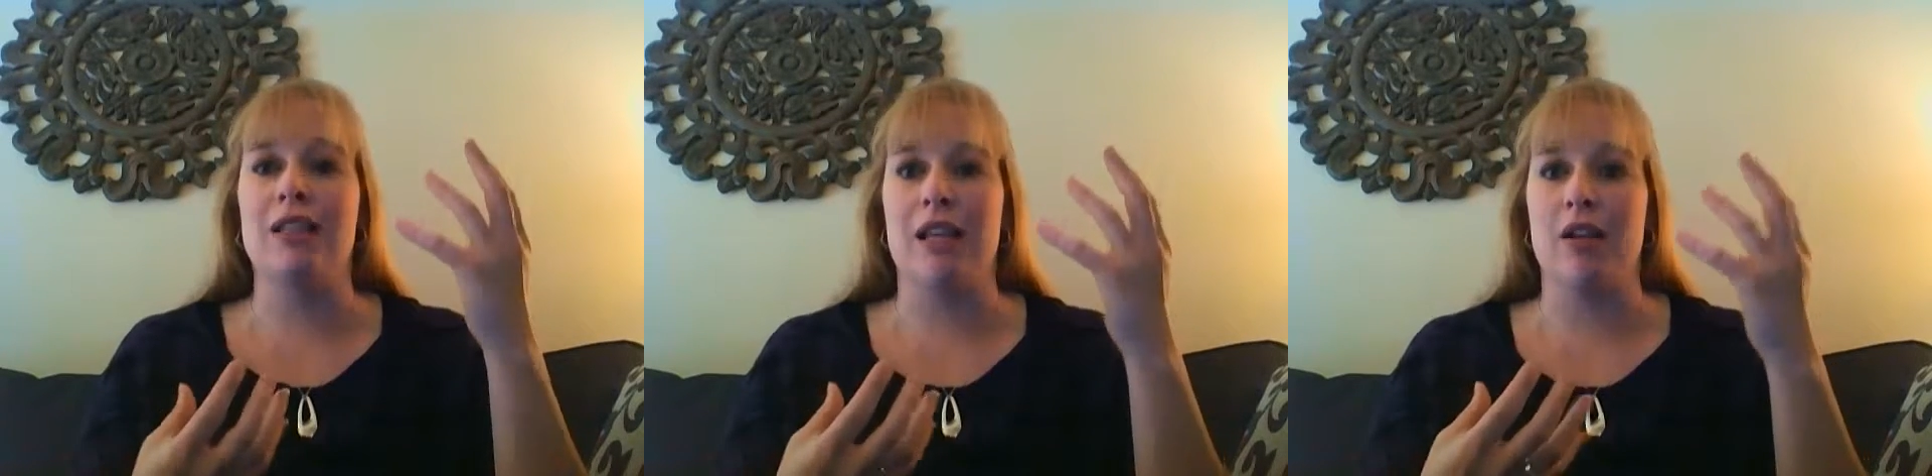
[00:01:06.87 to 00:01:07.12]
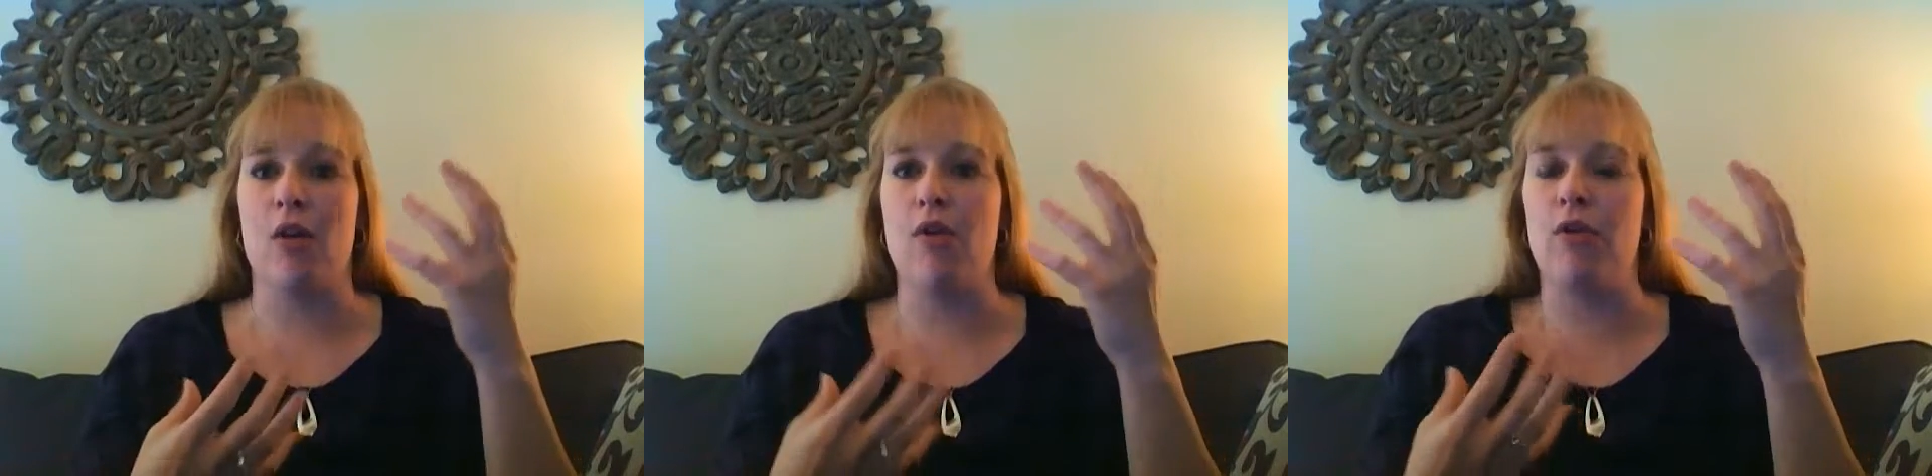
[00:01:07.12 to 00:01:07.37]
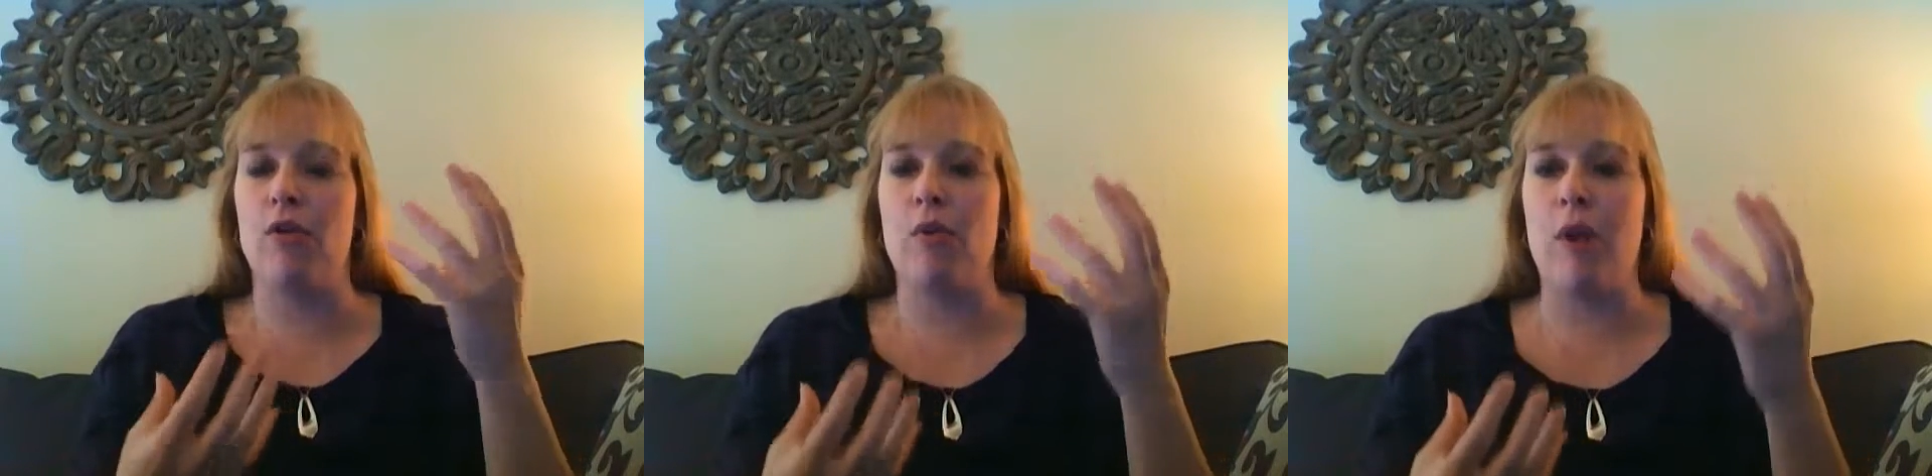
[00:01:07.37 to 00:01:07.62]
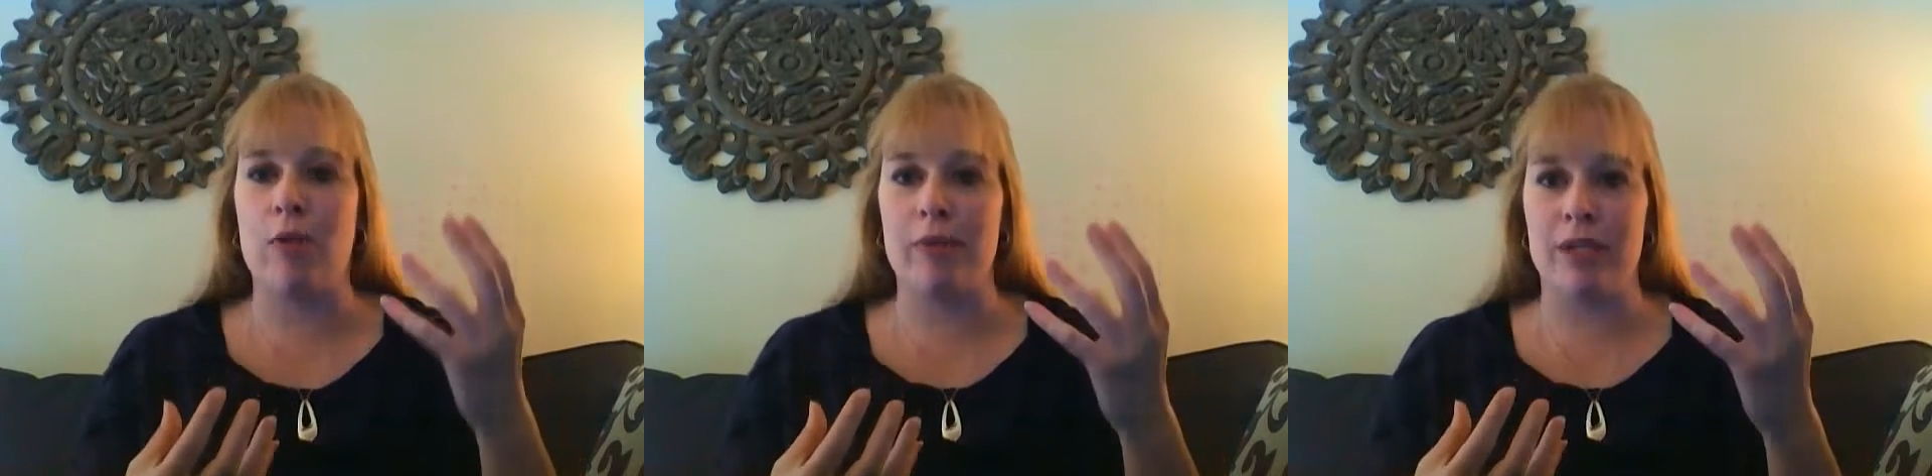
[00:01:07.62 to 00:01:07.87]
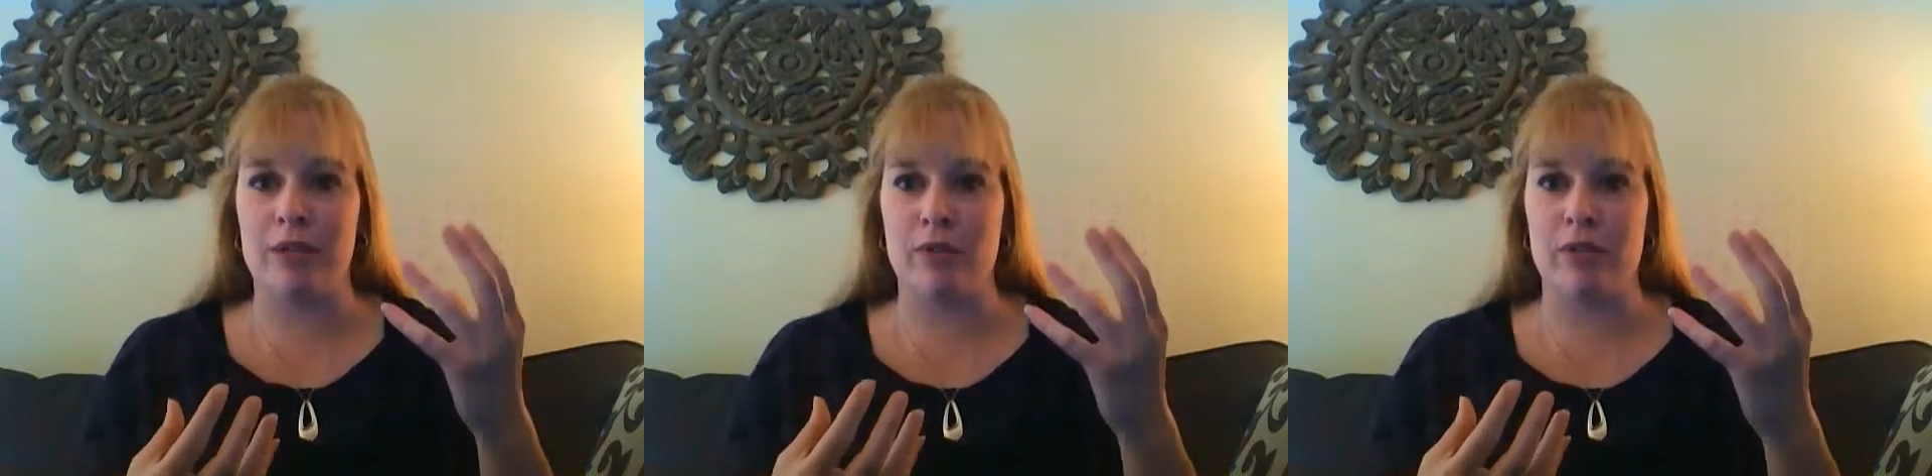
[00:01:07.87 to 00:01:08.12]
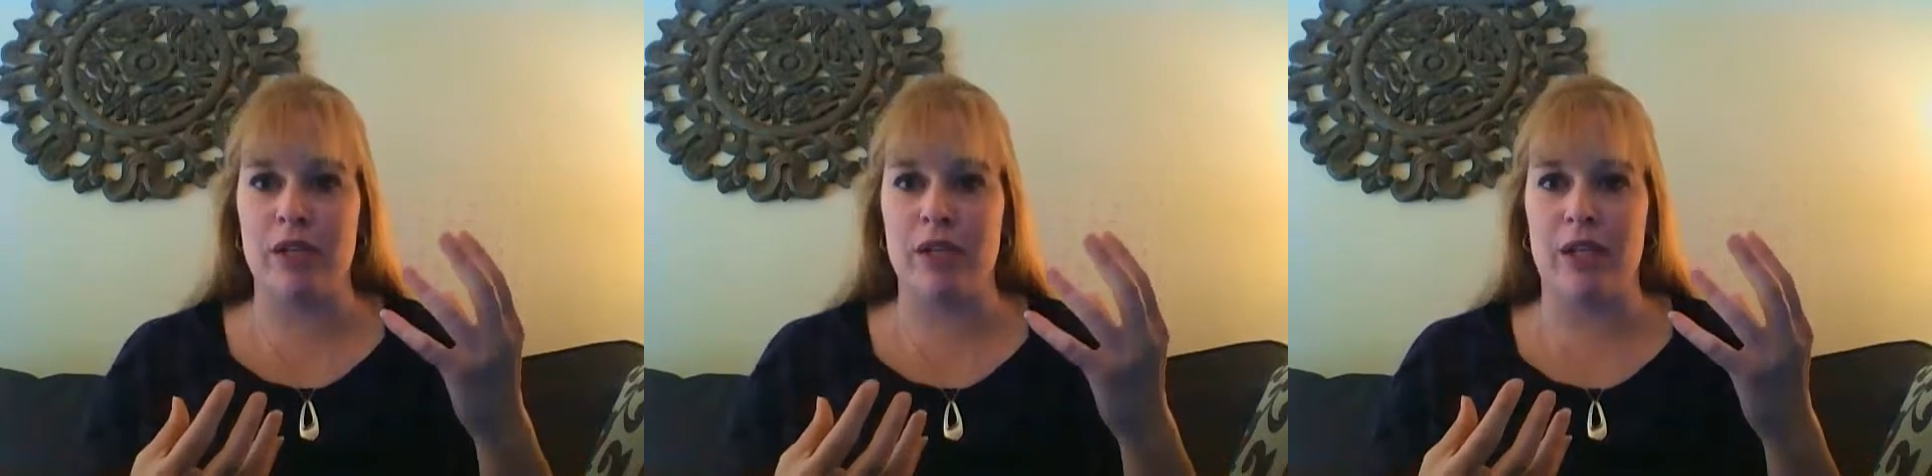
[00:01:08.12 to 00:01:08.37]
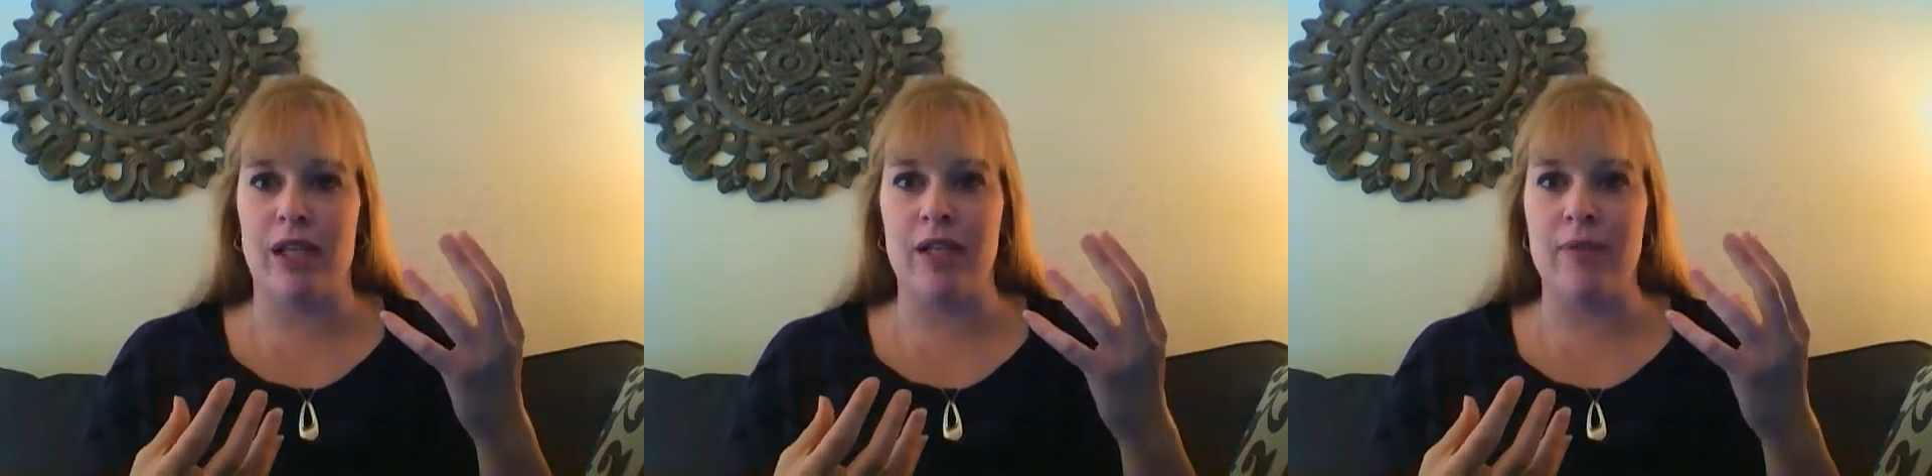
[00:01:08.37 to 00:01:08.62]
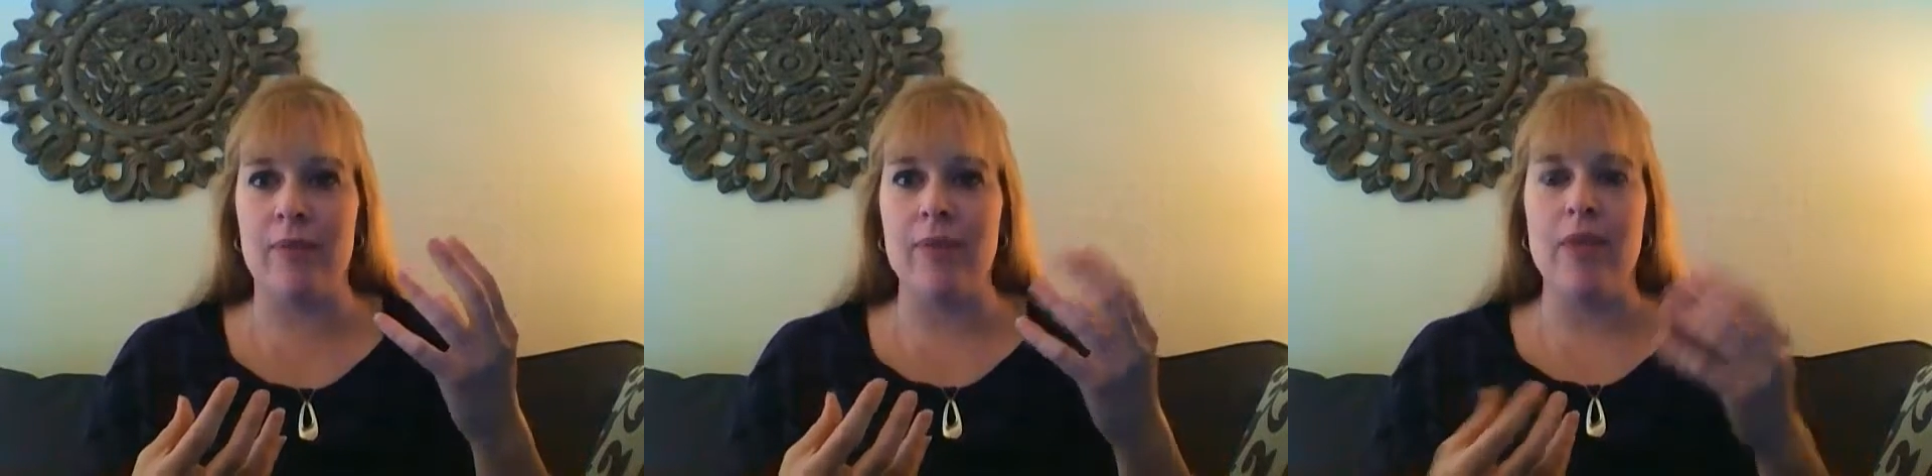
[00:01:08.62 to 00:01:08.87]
that overwhelming feeling.